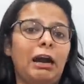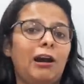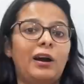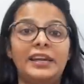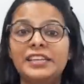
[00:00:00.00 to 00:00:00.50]

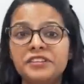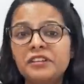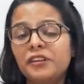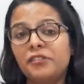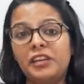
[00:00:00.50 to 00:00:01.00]
uh,
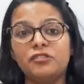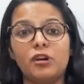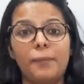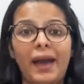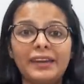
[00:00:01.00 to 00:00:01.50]
Indian literature,
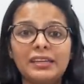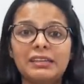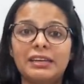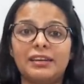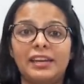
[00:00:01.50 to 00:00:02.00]

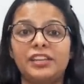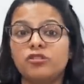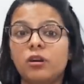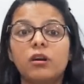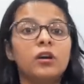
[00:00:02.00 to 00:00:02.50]
American
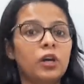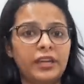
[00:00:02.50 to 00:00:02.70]
literature,